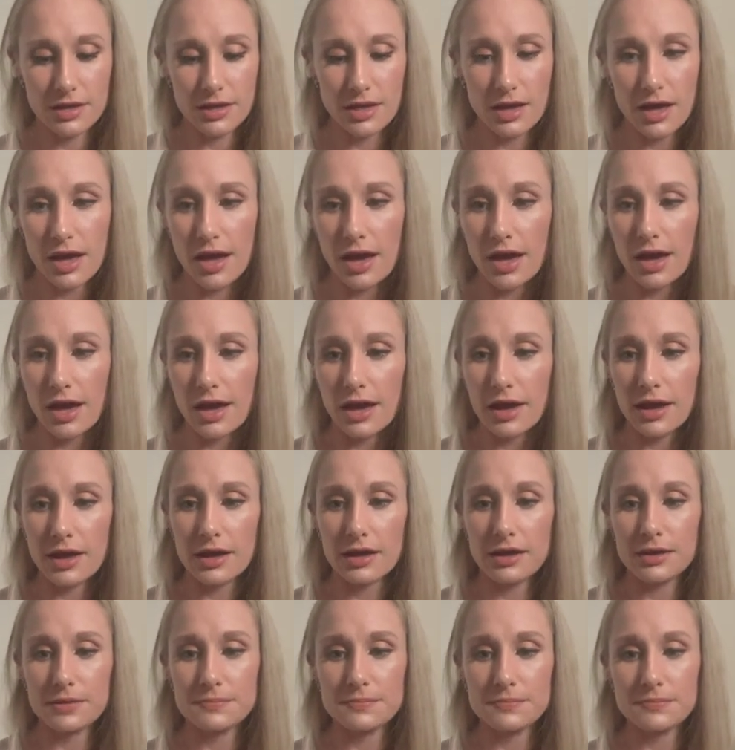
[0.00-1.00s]

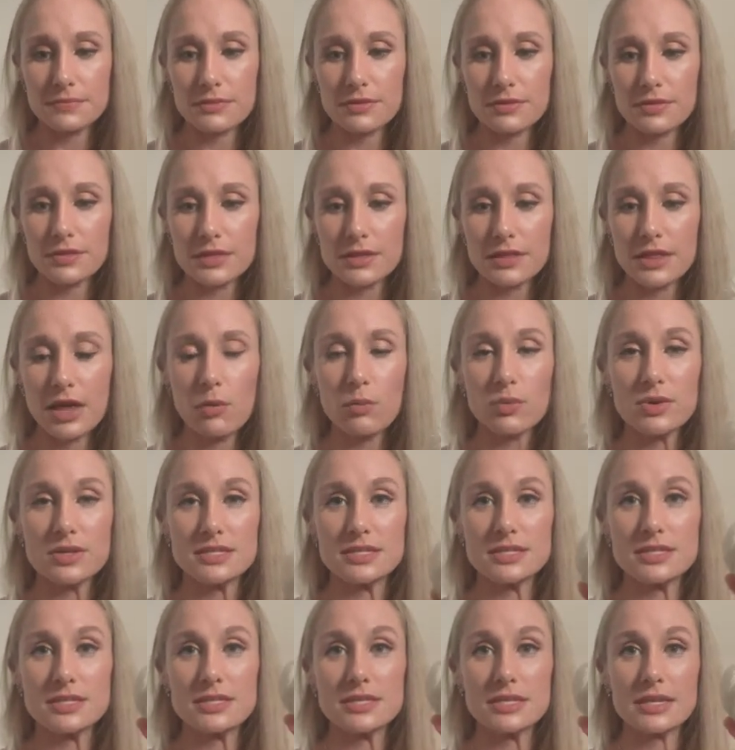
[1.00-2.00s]
that
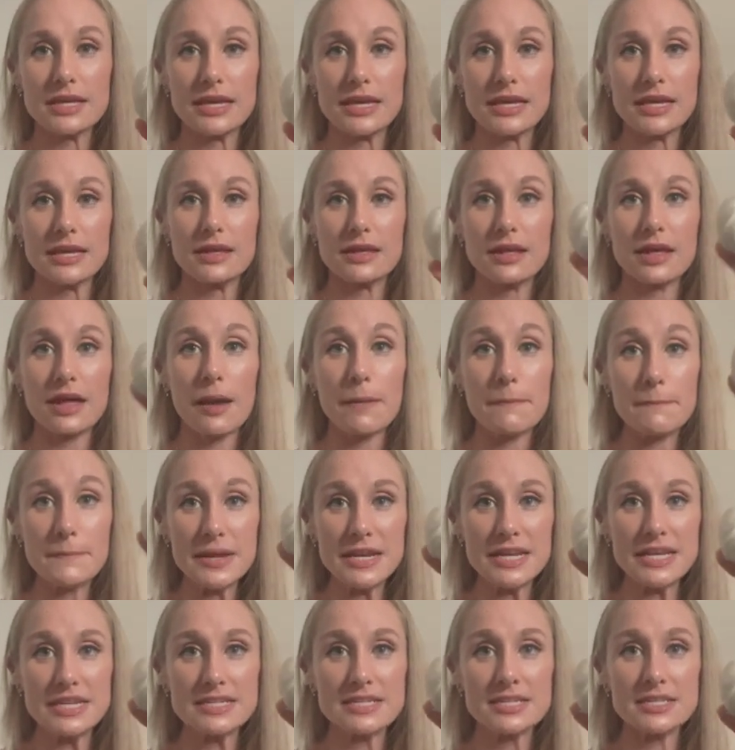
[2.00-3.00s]
was a
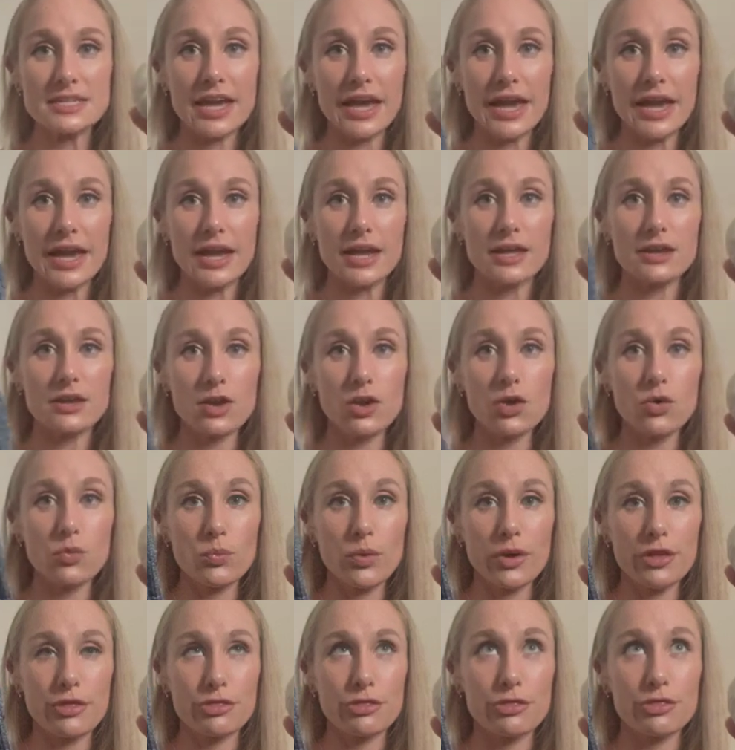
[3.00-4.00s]
mini skein
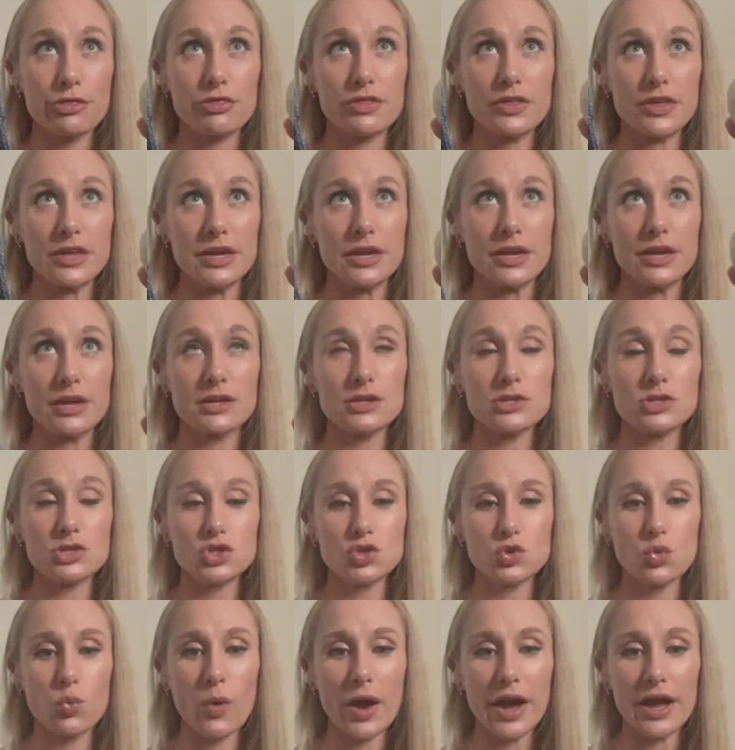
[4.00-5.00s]
with the
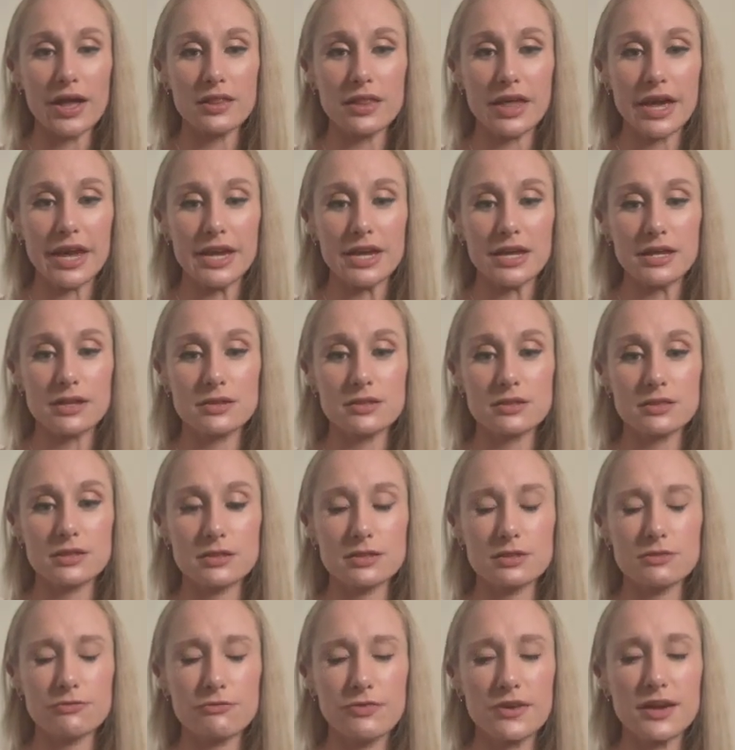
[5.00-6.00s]

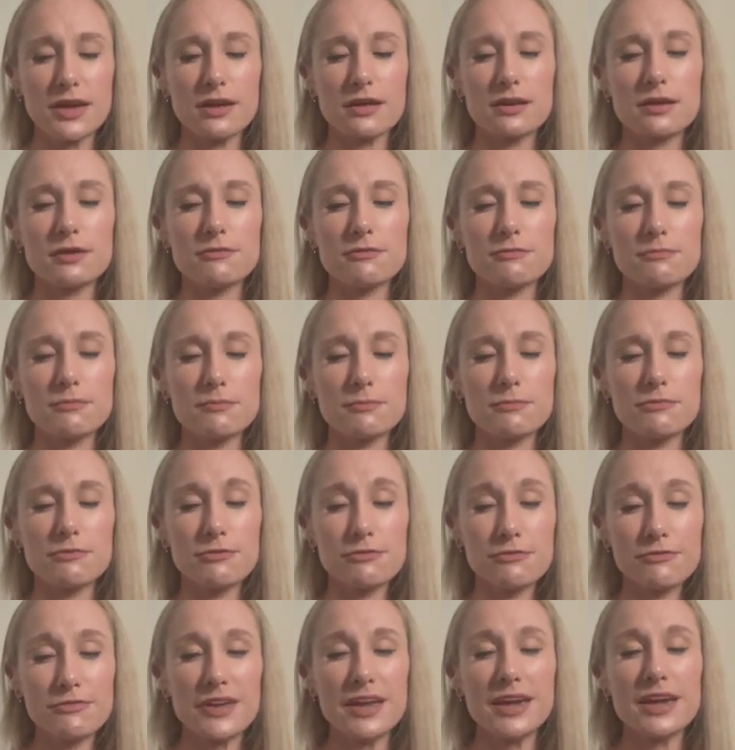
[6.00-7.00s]

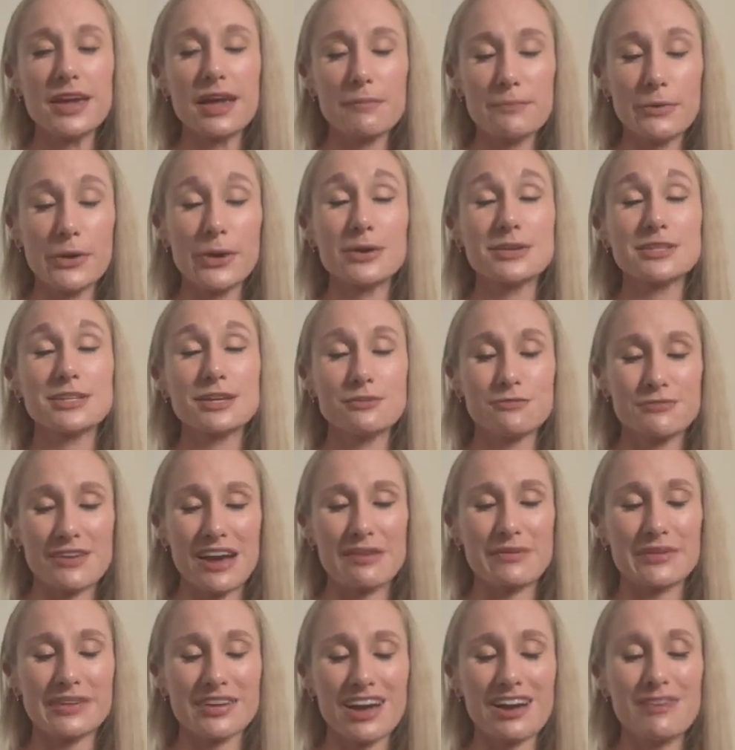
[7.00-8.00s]
Fig and Posy
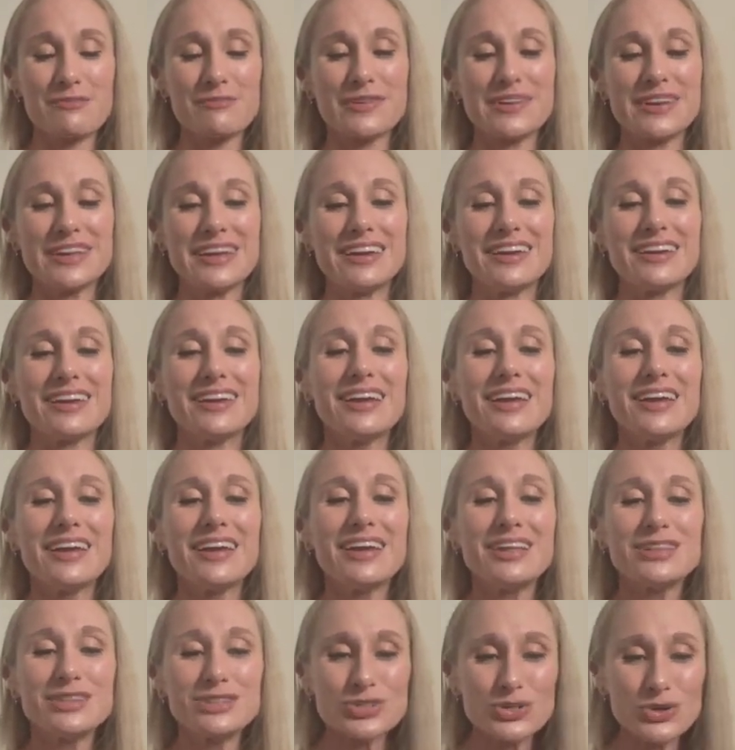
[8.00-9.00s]
Fiber Company
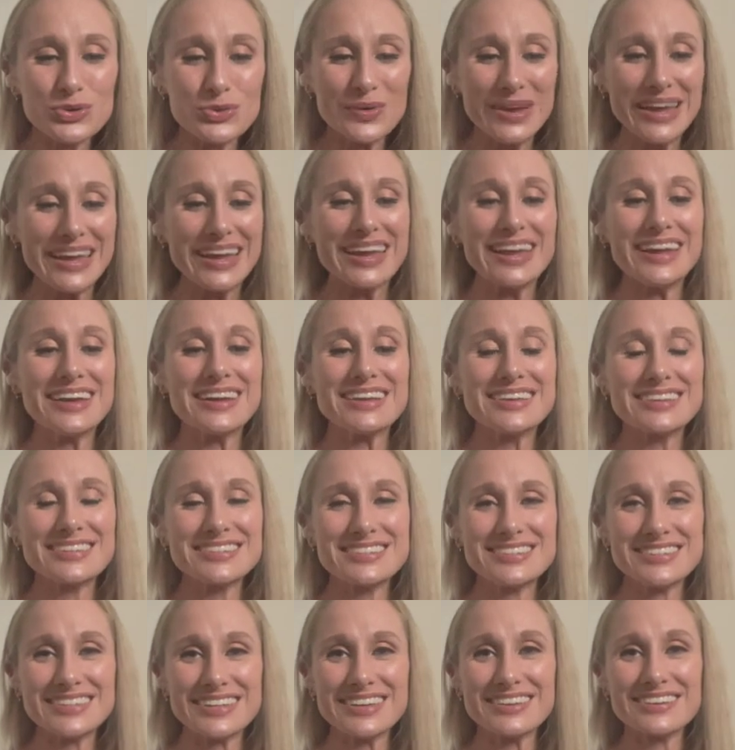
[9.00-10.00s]
tweed
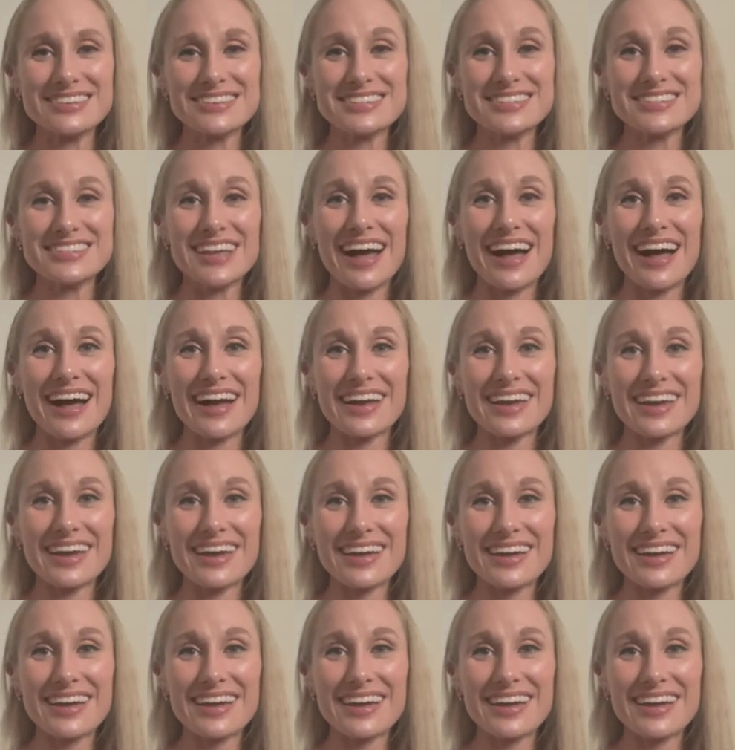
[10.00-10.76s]
single sock